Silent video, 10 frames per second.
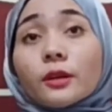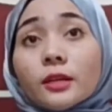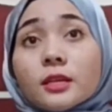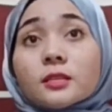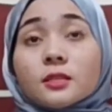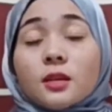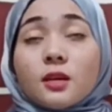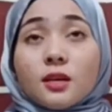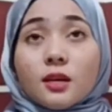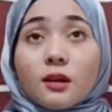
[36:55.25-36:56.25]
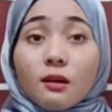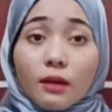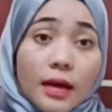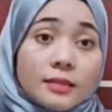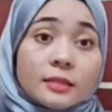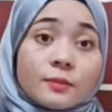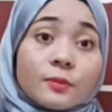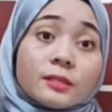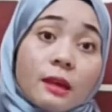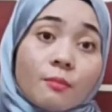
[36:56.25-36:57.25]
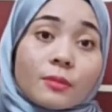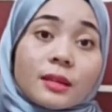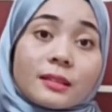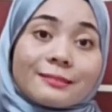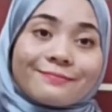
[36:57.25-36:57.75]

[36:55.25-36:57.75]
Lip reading: this customer segment.